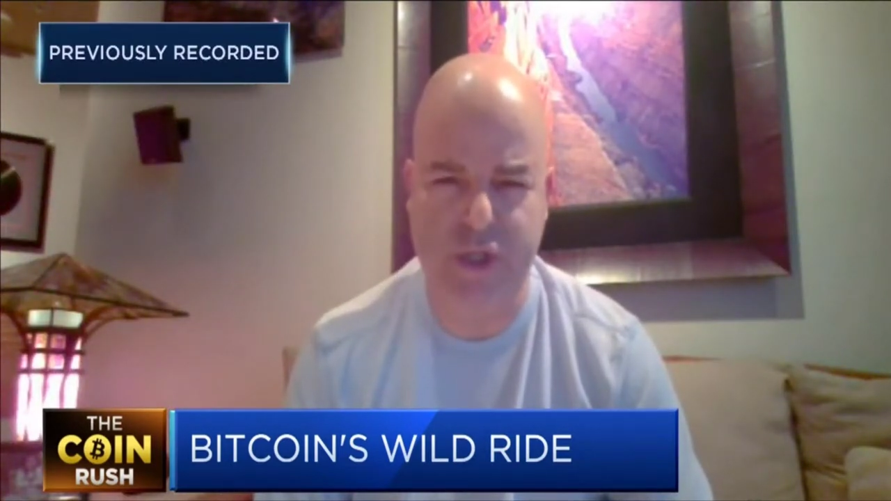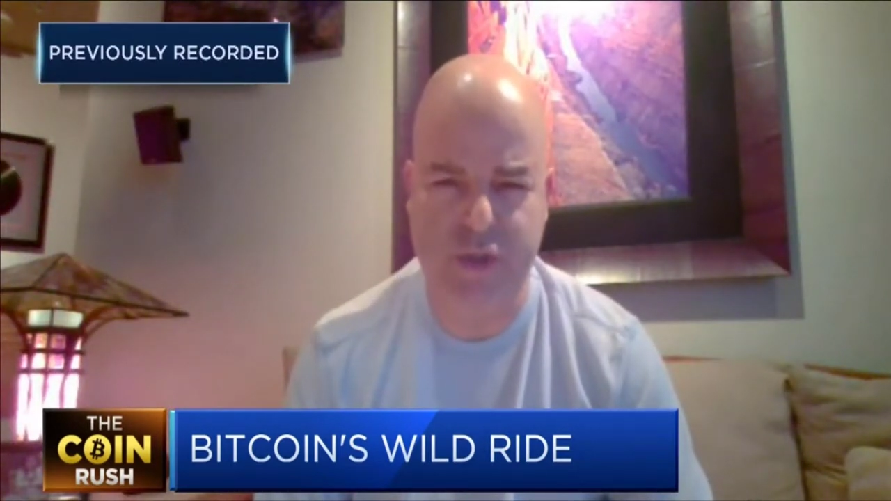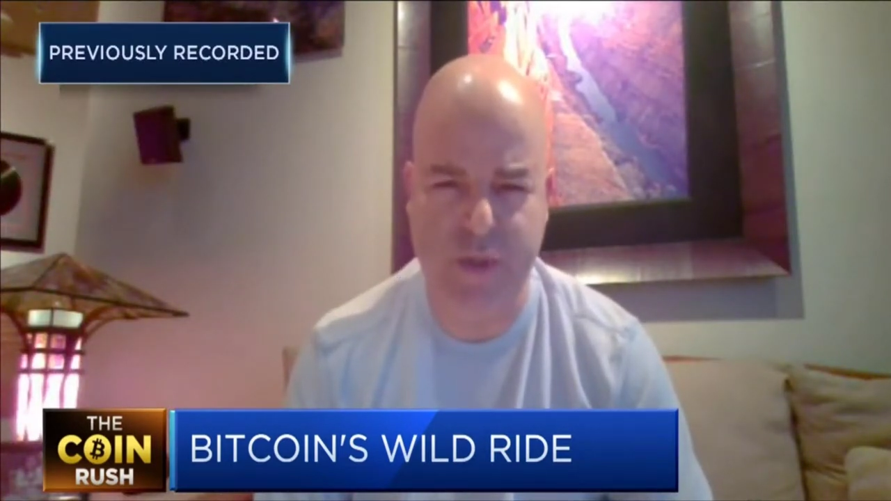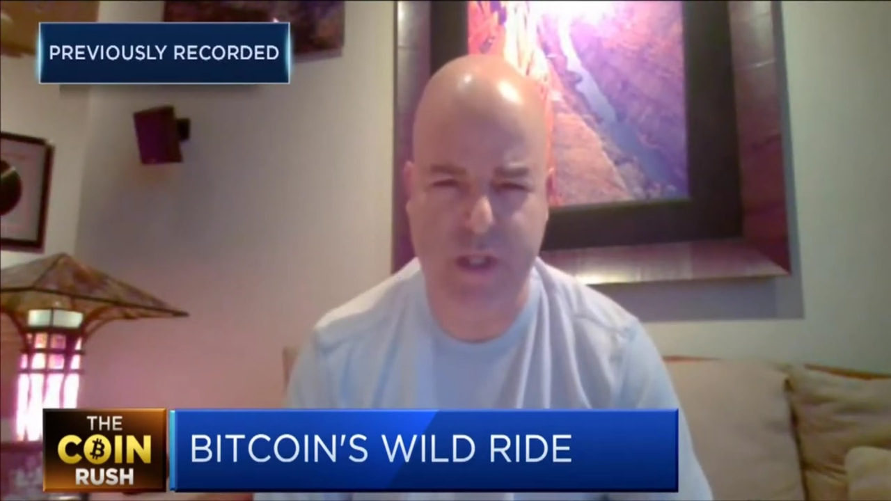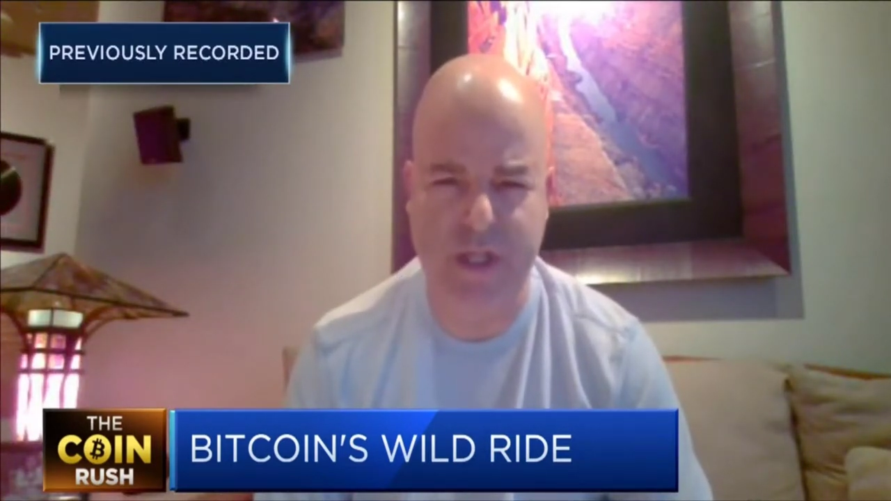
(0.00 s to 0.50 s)

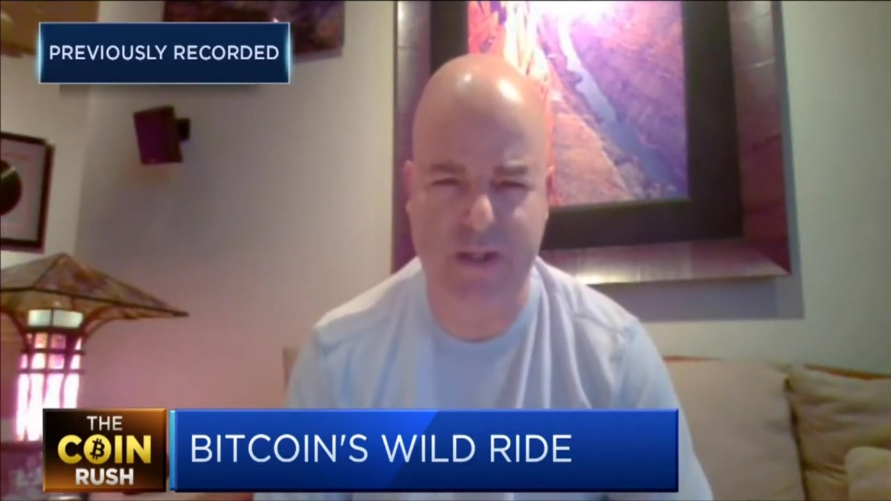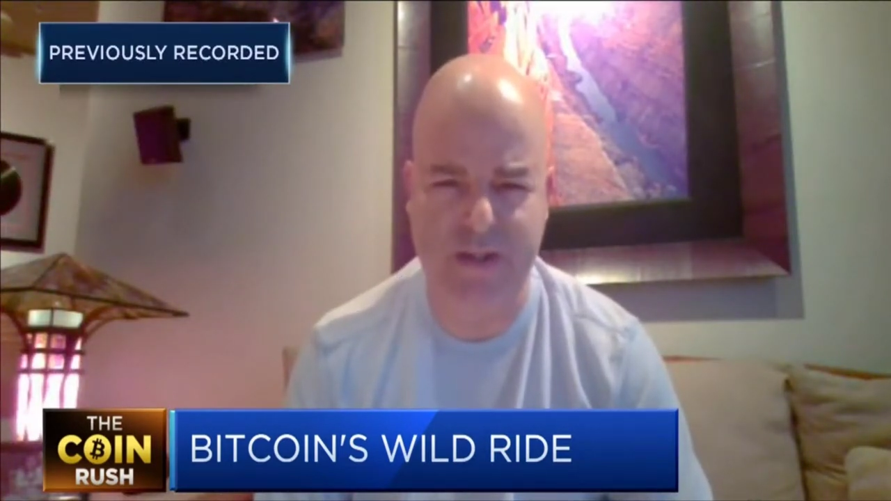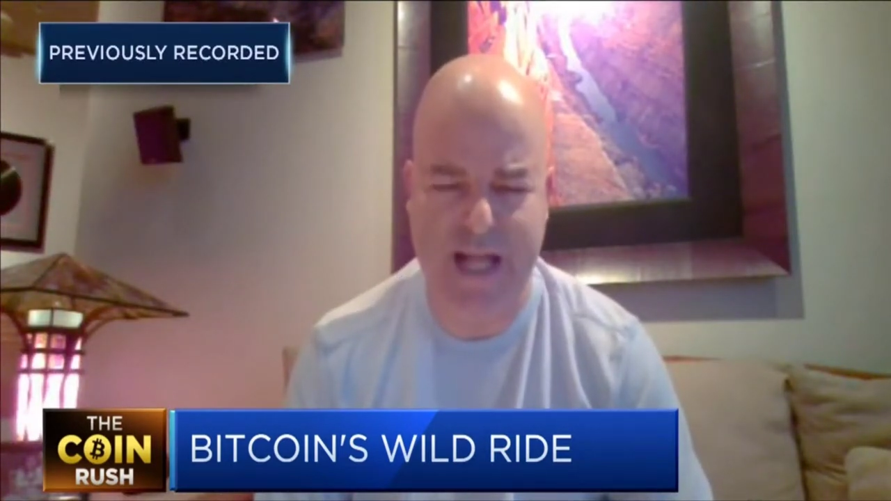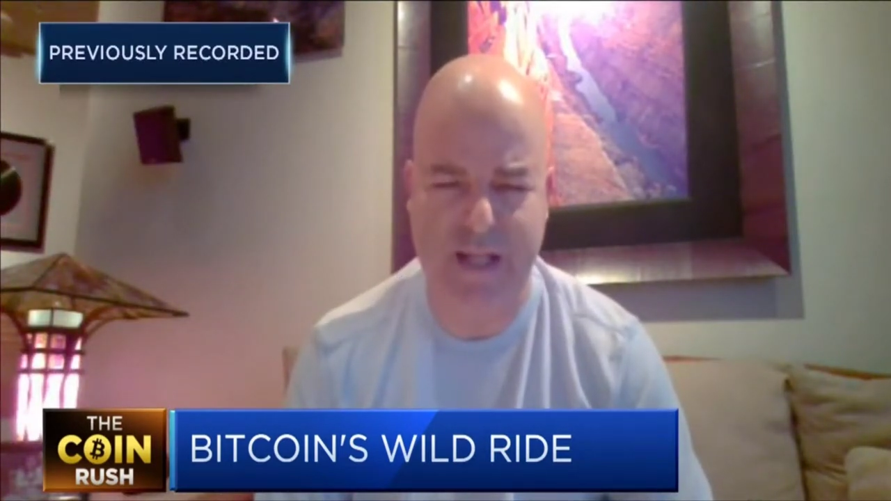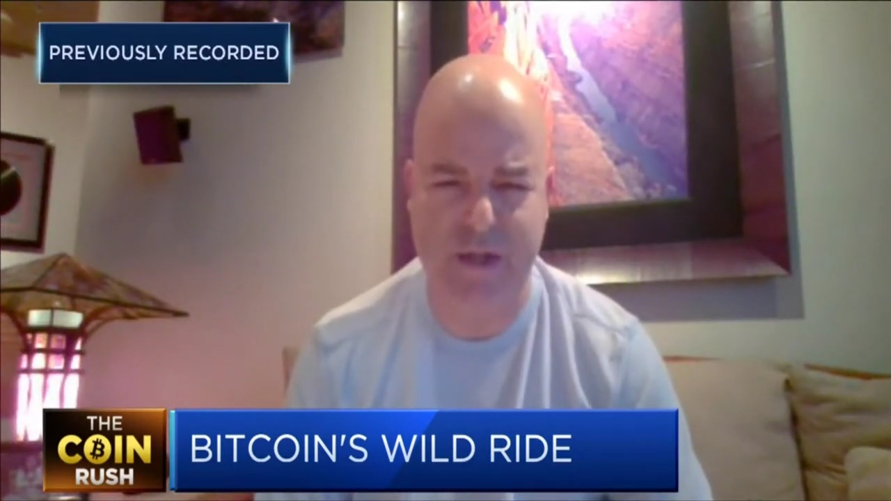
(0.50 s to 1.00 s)
trillion
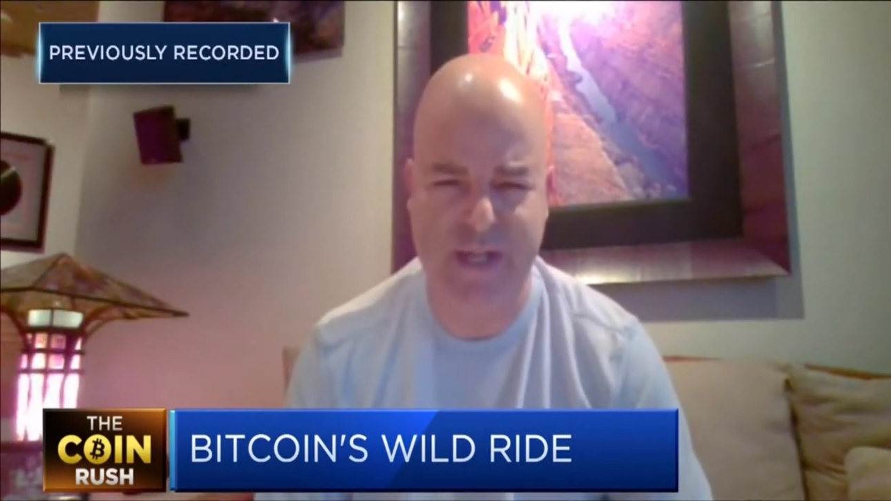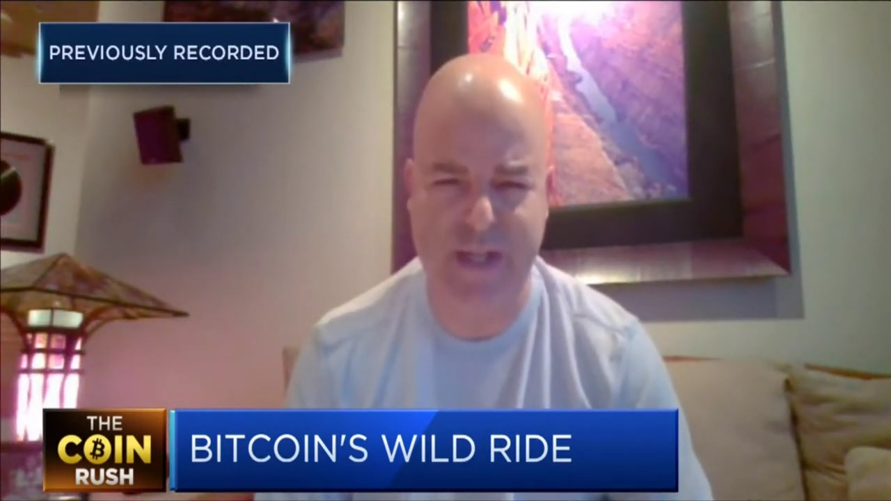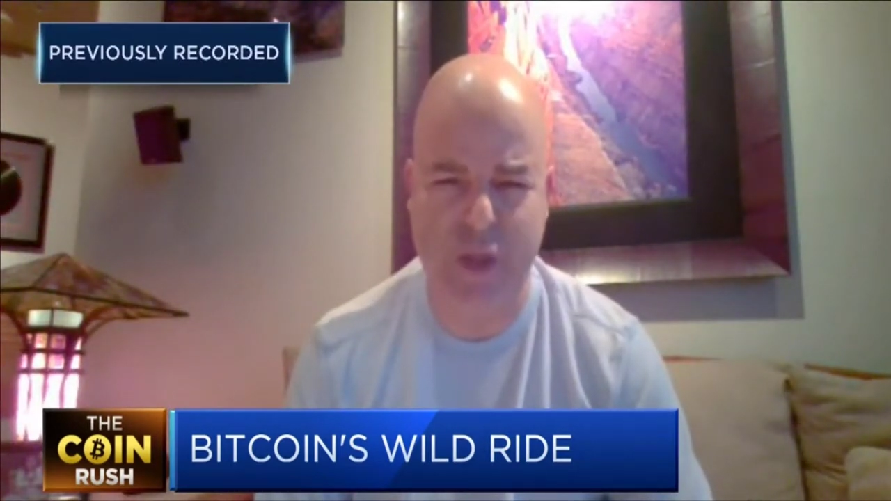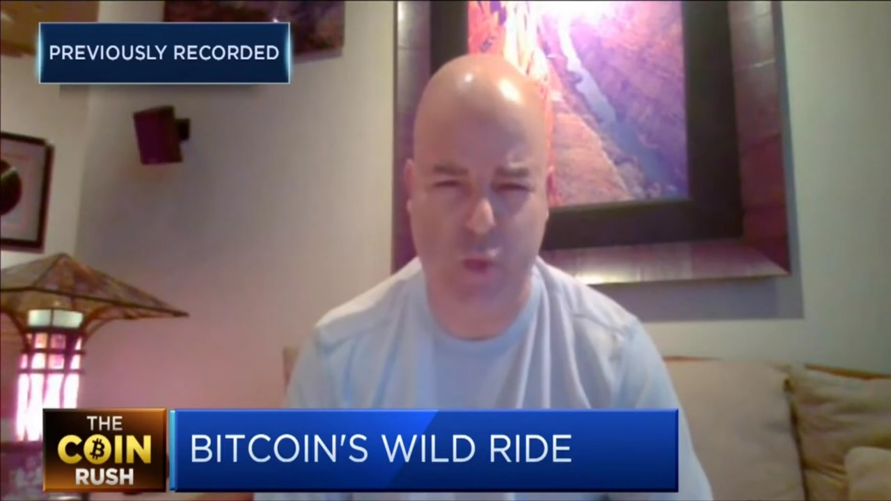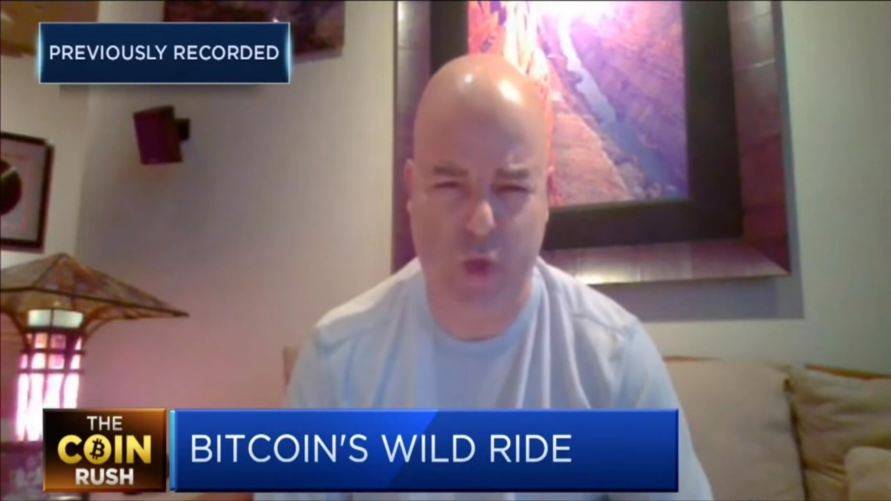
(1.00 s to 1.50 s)
in
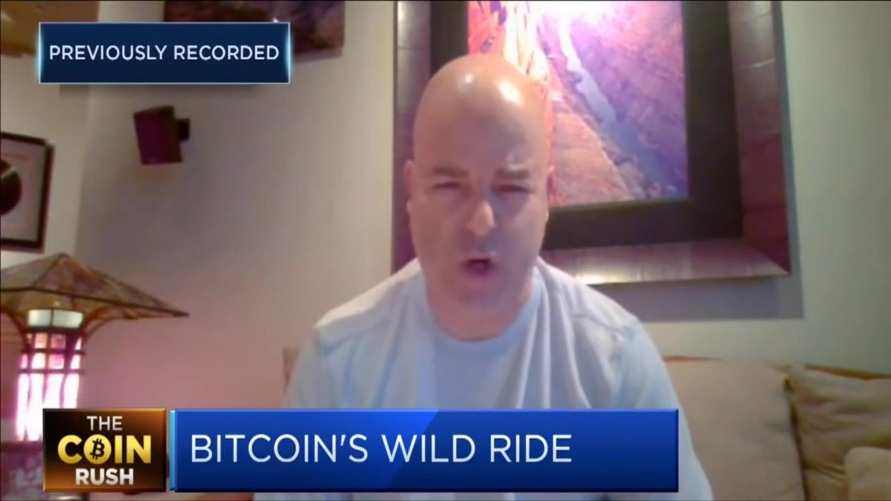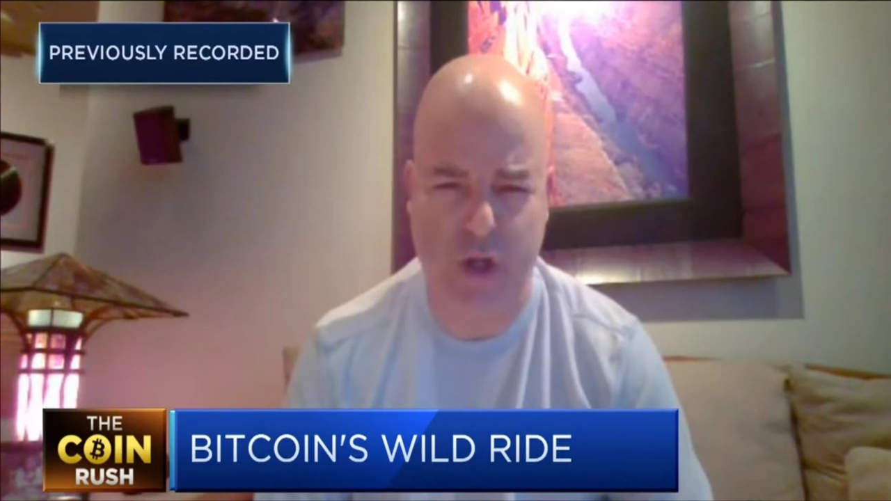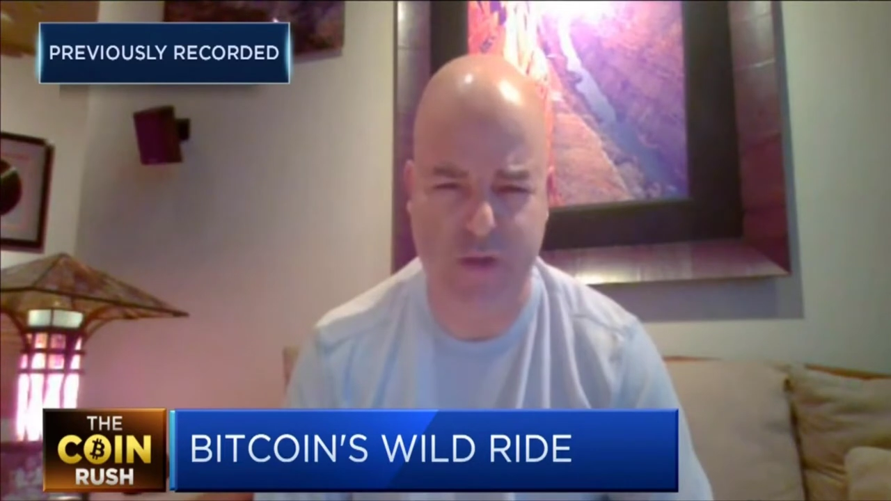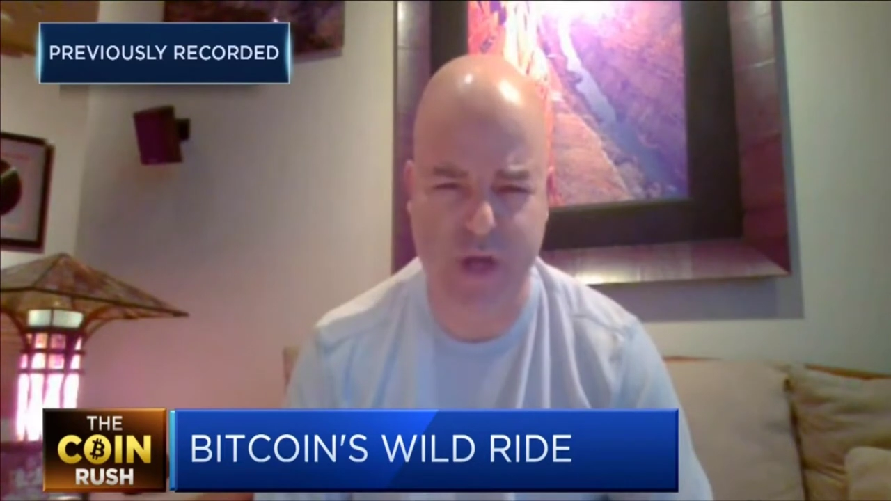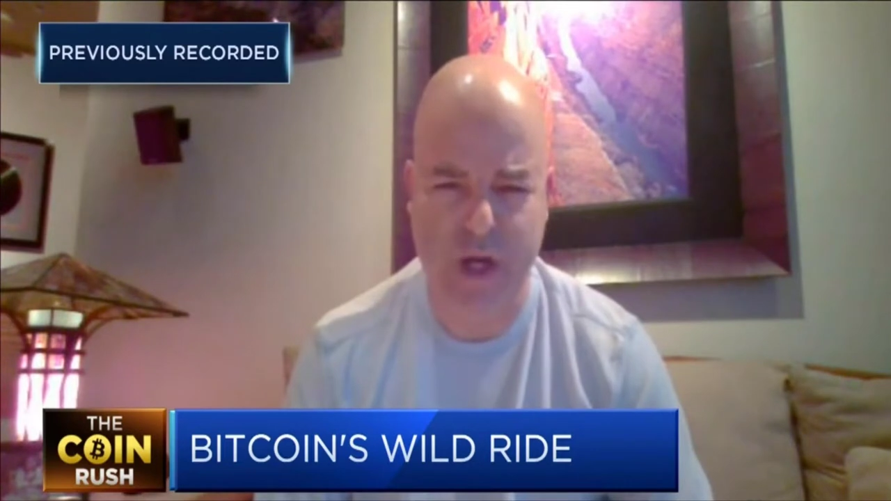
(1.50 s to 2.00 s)
the
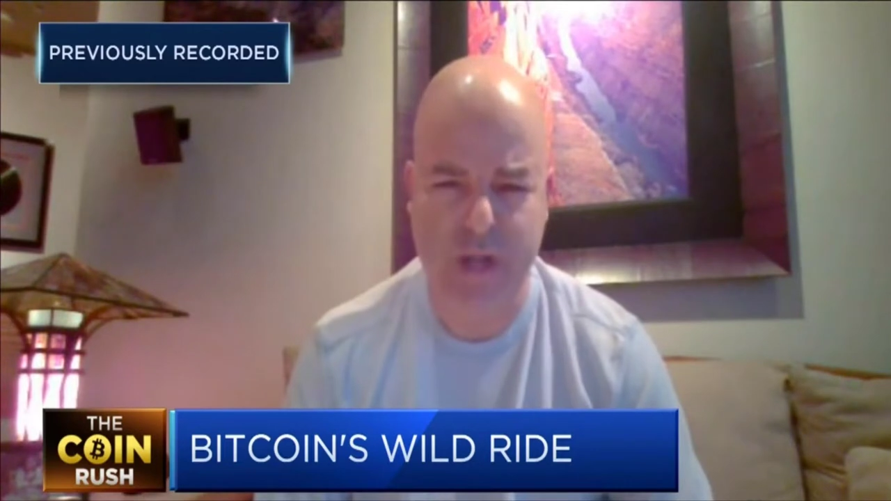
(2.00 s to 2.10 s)
world